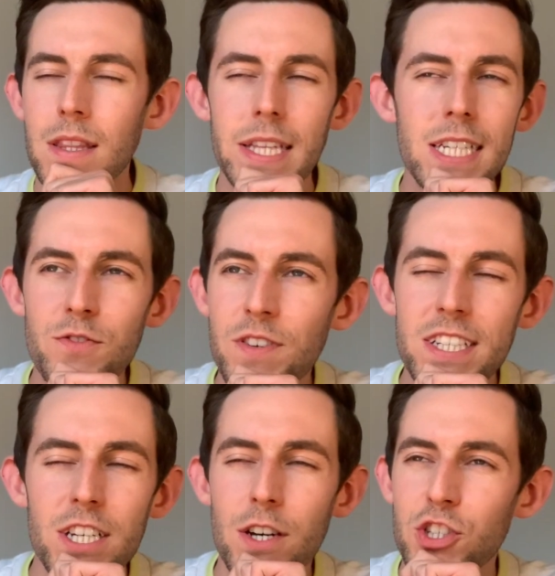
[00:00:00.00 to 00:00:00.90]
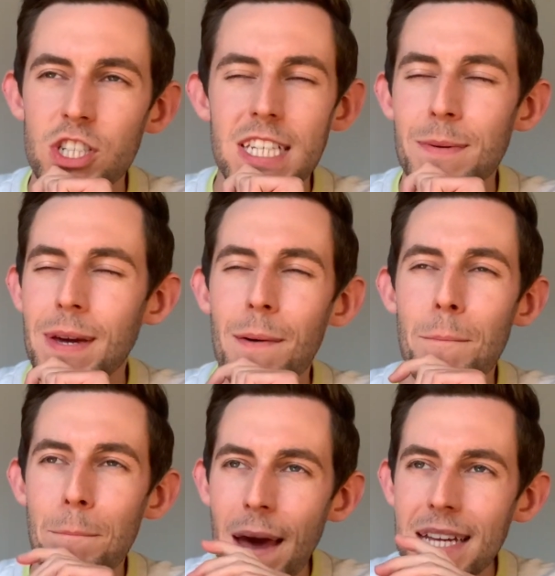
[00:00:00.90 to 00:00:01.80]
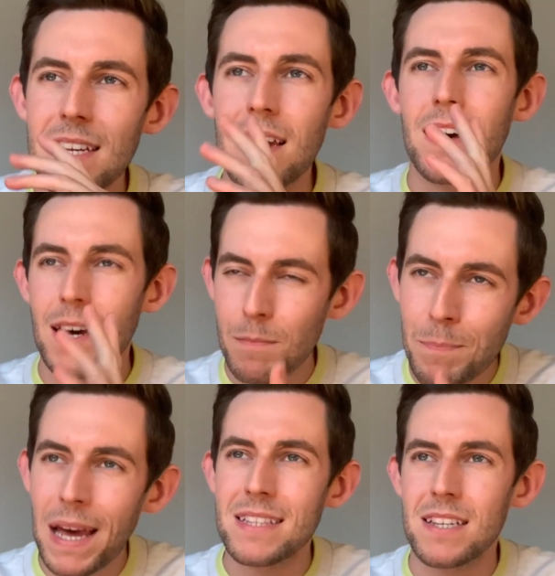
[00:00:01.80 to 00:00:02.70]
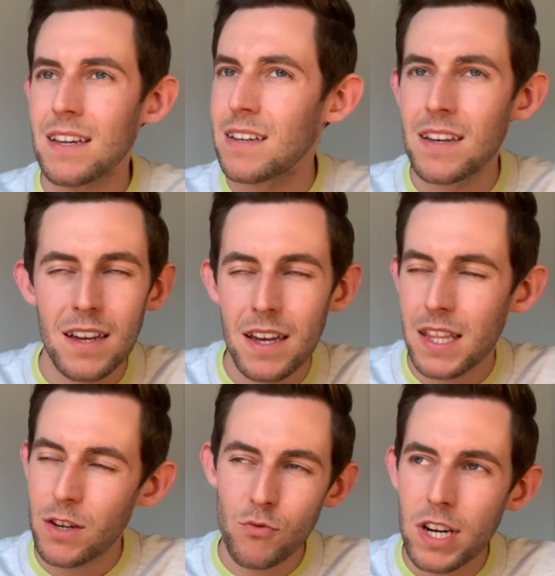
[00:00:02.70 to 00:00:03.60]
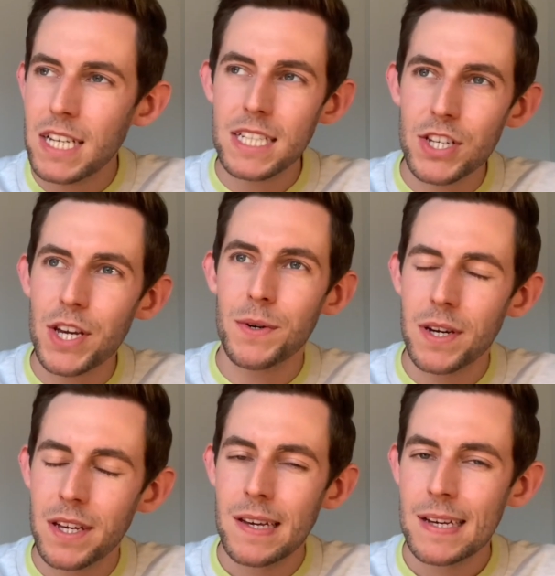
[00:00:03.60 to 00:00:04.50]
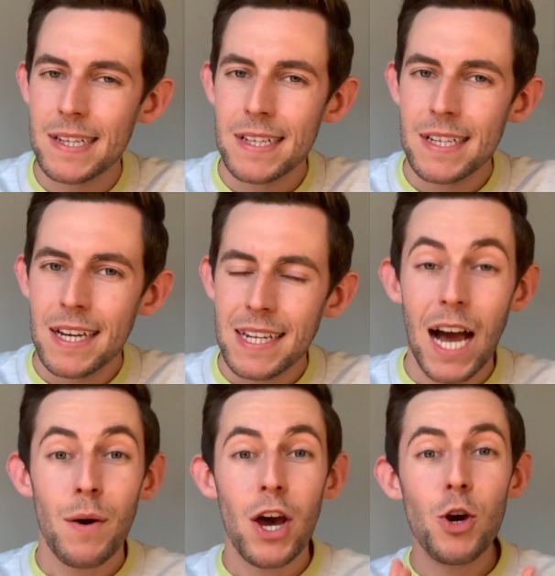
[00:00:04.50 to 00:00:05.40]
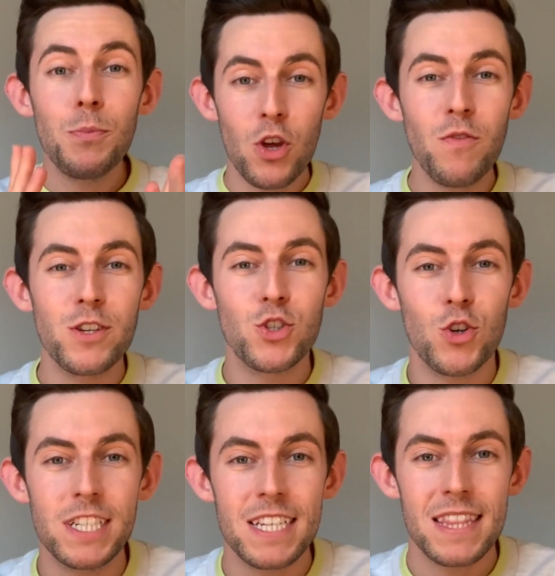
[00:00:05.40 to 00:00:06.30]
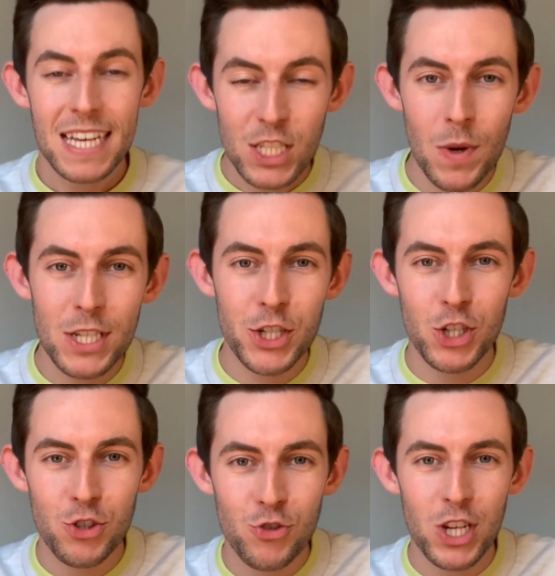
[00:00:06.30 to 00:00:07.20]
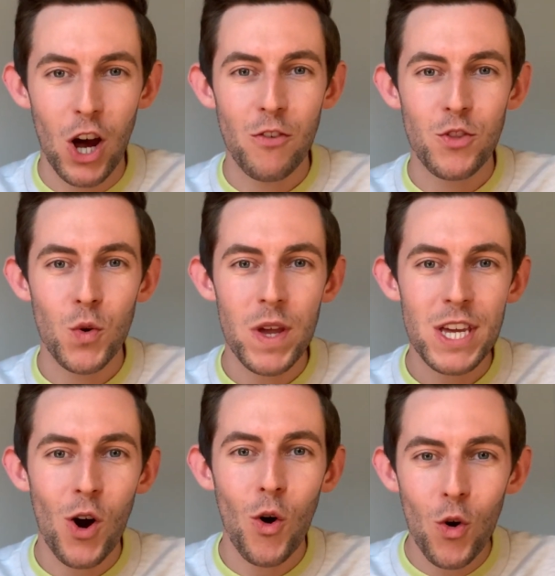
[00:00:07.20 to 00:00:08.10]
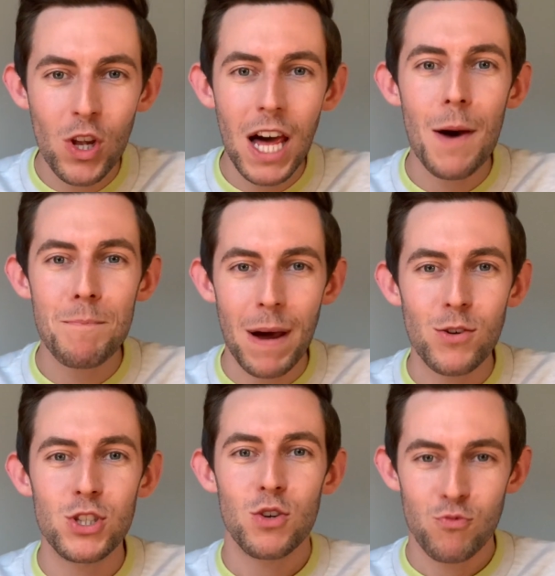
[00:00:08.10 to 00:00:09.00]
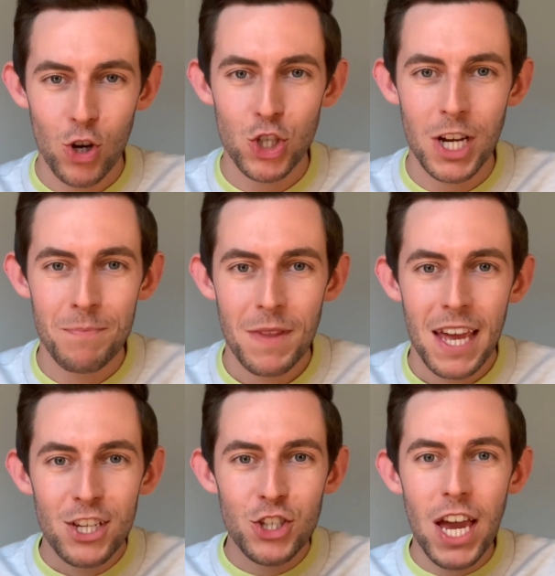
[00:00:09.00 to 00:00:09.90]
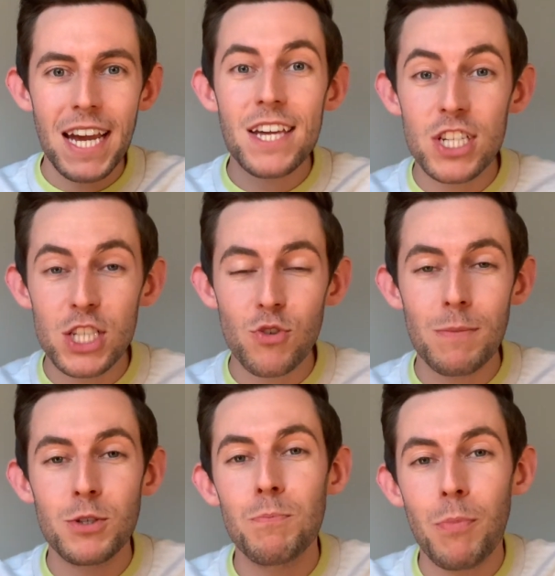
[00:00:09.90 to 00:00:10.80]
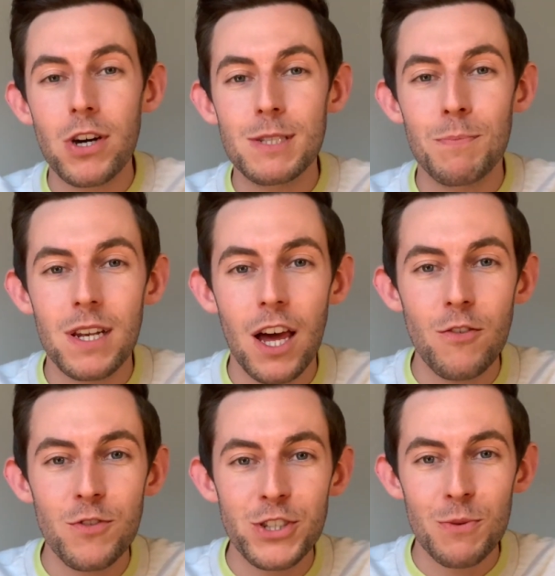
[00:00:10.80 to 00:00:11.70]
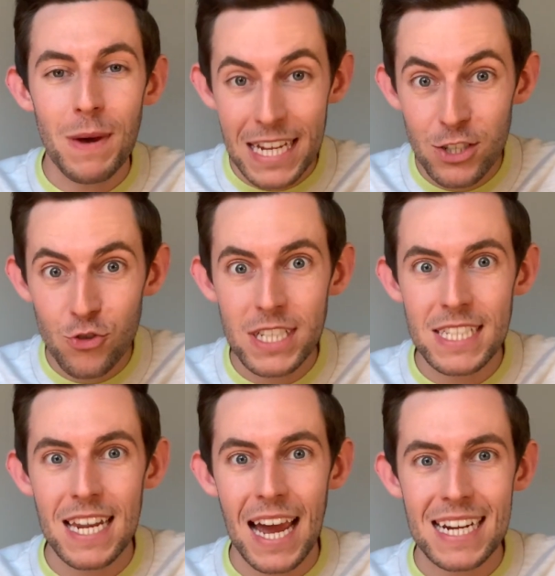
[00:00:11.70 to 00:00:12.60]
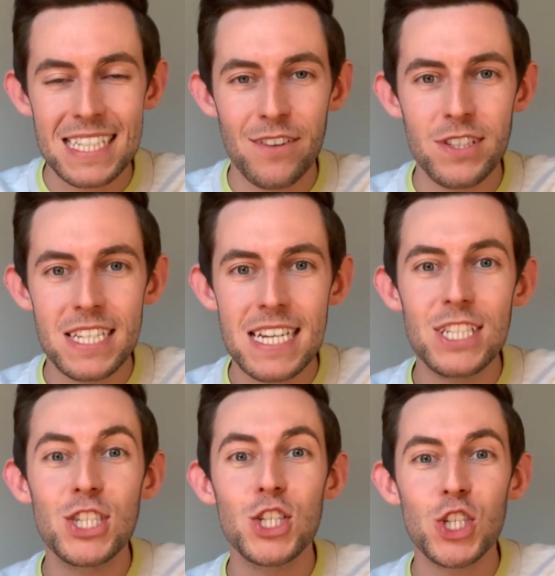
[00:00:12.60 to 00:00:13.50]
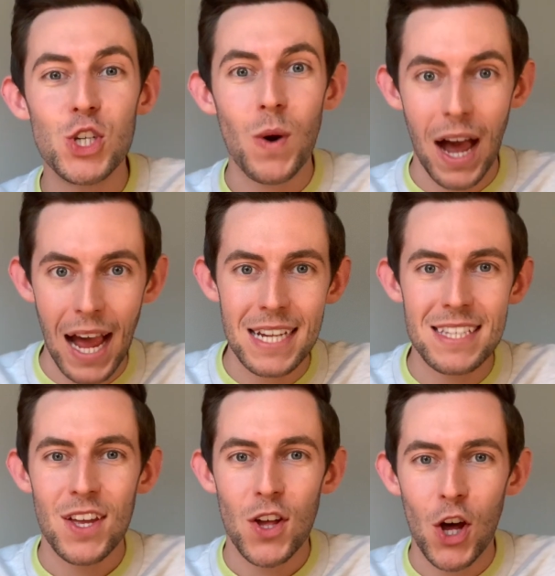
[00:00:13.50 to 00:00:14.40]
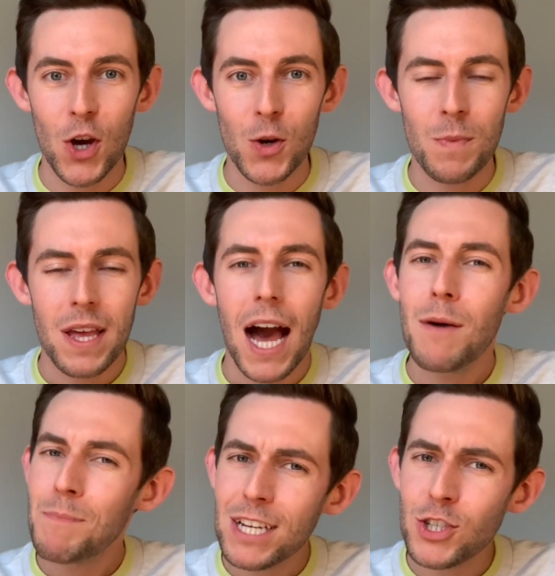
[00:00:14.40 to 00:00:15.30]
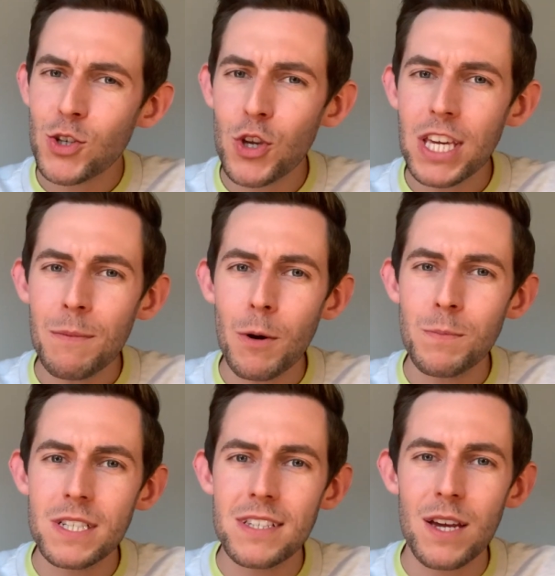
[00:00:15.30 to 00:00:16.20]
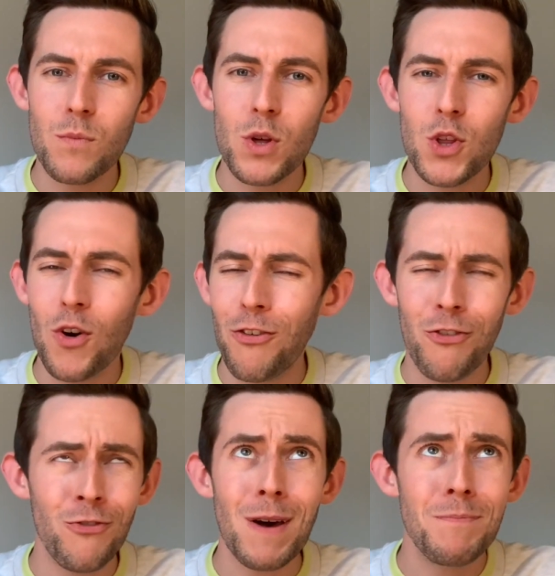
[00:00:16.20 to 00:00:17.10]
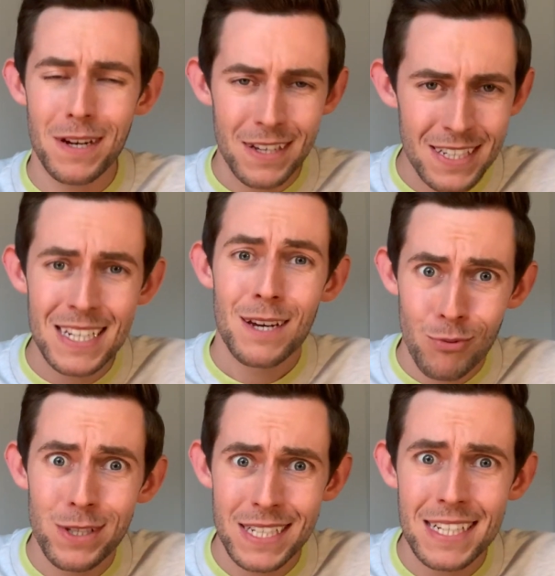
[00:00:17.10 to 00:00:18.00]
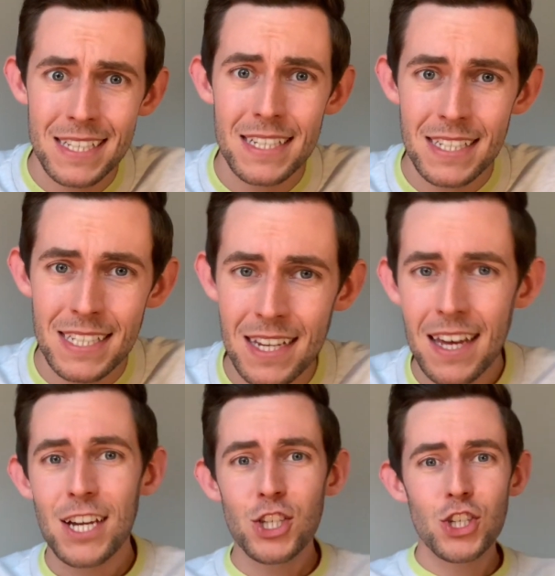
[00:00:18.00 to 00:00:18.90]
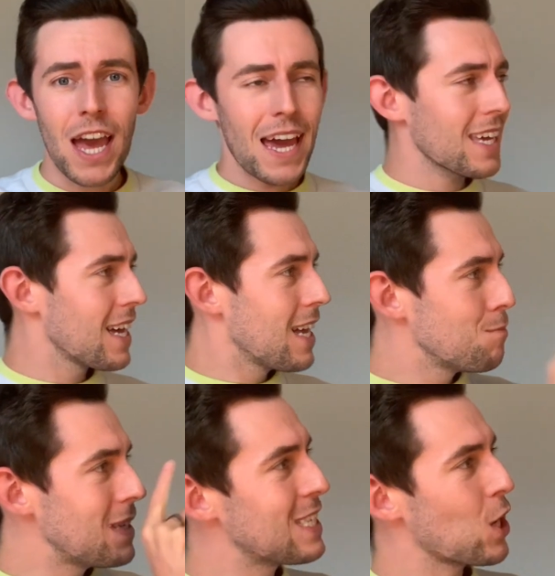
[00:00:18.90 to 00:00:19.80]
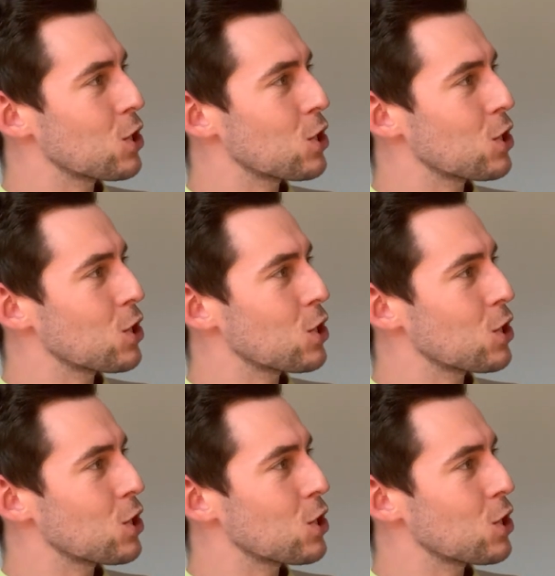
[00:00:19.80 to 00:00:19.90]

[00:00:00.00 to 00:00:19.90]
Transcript: These videos just keep getting better and better. They really do. Now, I hope you've enjoyed this week's Country of the Week all about Russia. Check in the description box below for some interesting activities to do at home. And make sure you keep up to date with your fabulous presenters. Check Mrs.